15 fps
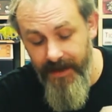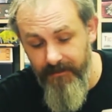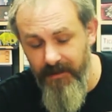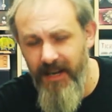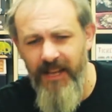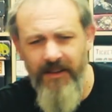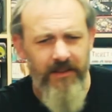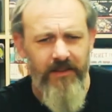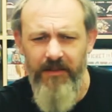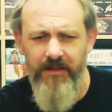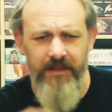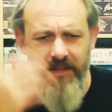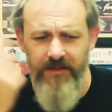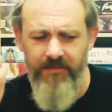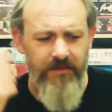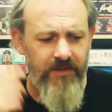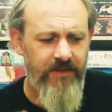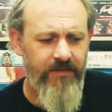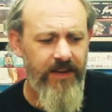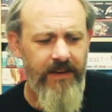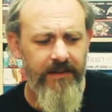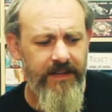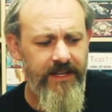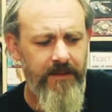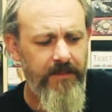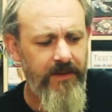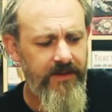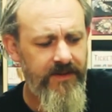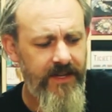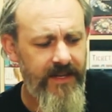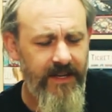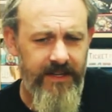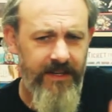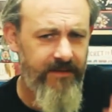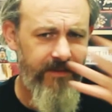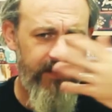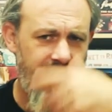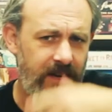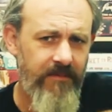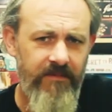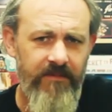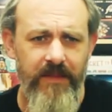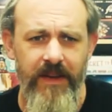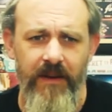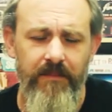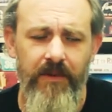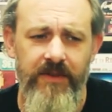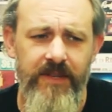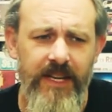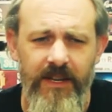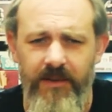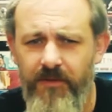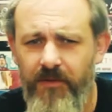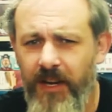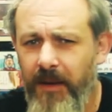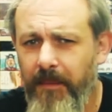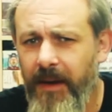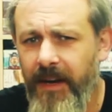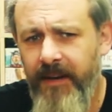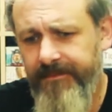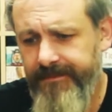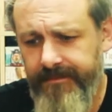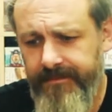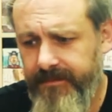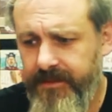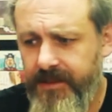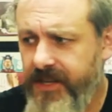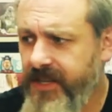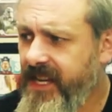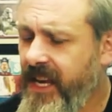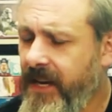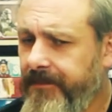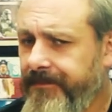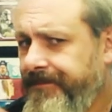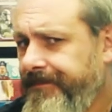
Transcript: well, uh, look, let's watch the video I did because I, did a video, me unboxing and talking about it, which is here.